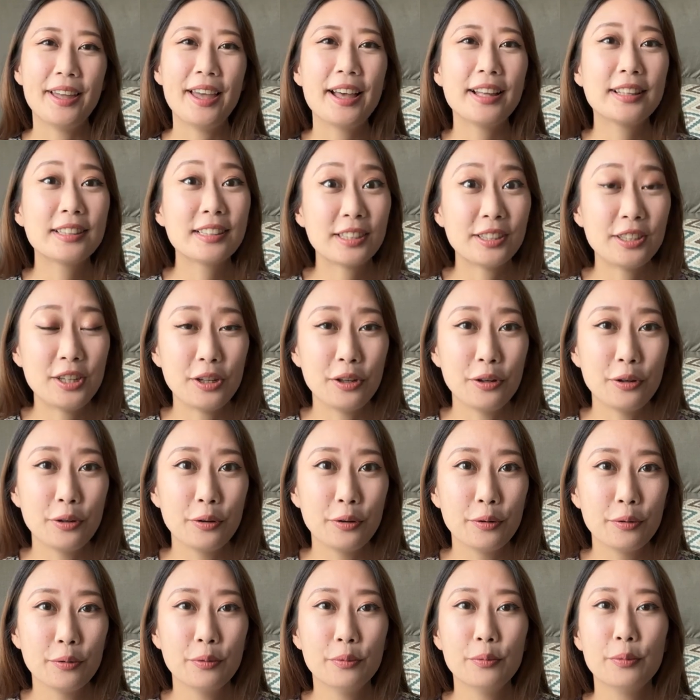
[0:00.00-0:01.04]

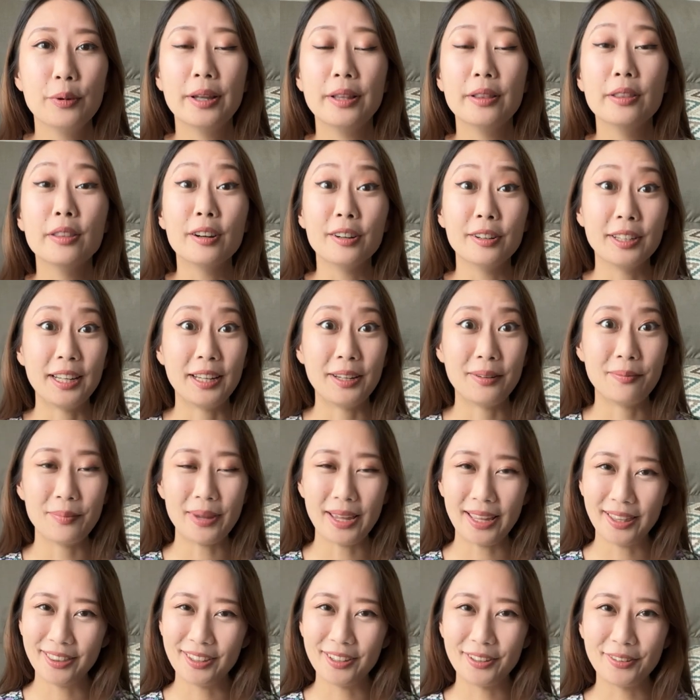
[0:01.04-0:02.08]
attitude when learning
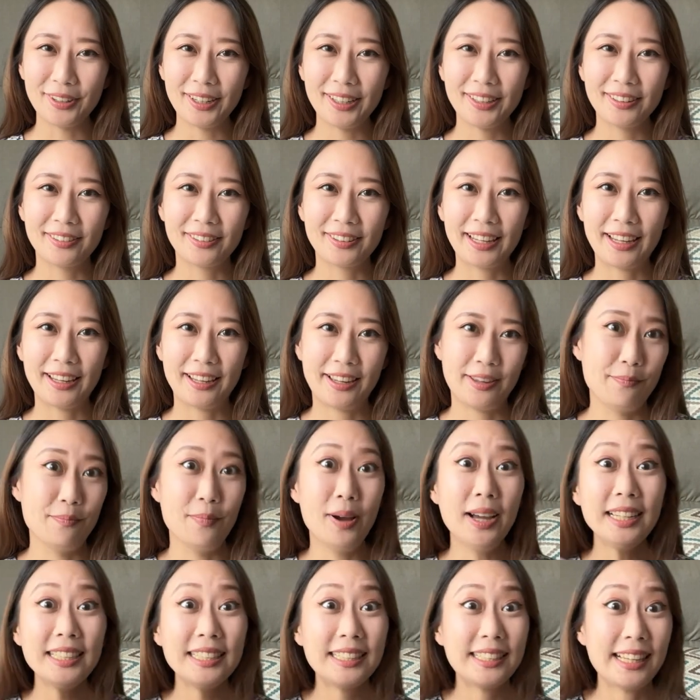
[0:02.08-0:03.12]
Mandarin, okay, and
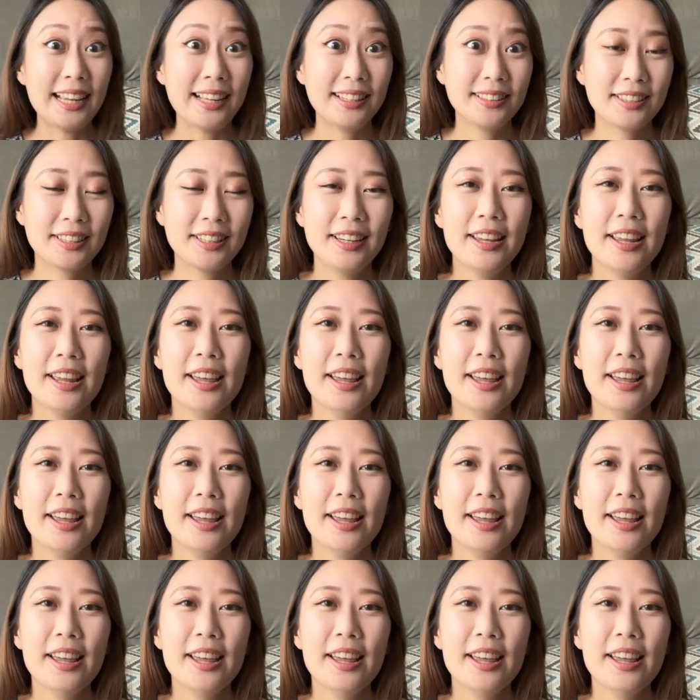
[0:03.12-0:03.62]
mindset.